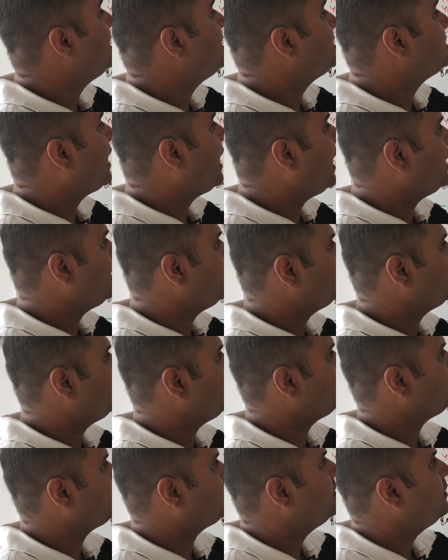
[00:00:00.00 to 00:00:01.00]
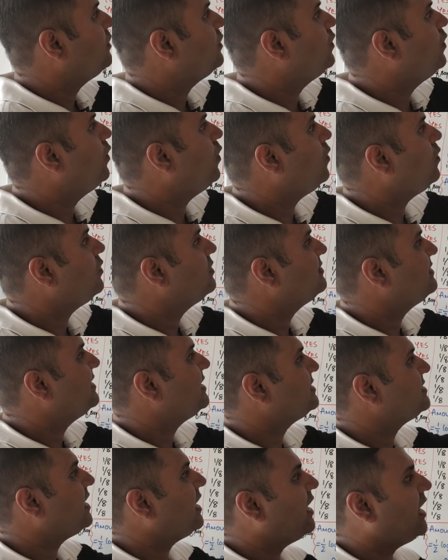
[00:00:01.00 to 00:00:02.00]
there is a heart disease, no,
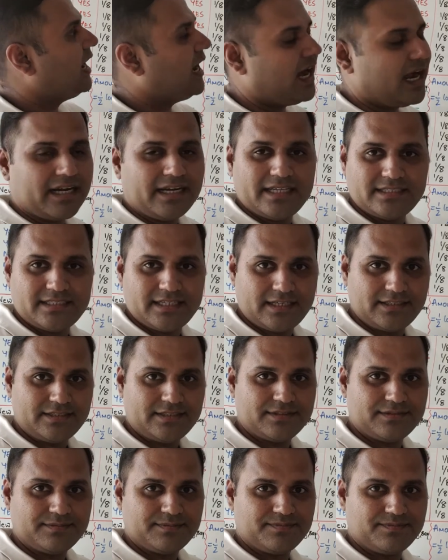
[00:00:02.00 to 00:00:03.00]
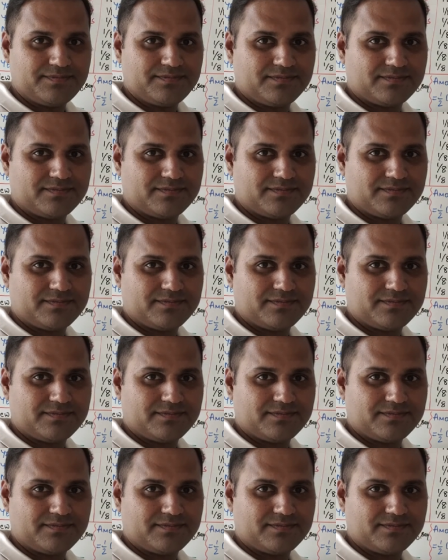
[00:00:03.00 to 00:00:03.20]
there is a heart disease.